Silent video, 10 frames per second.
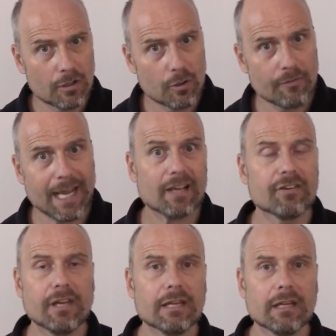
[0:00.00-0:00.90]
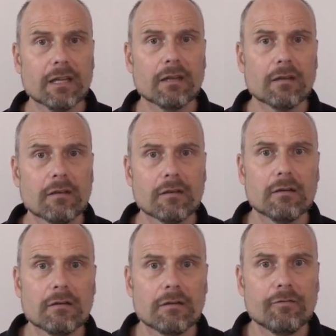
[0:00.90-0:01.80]
who have accidentally
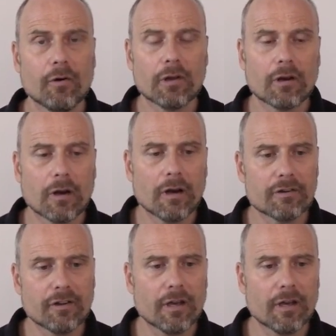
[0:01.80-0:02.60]
fallen on hard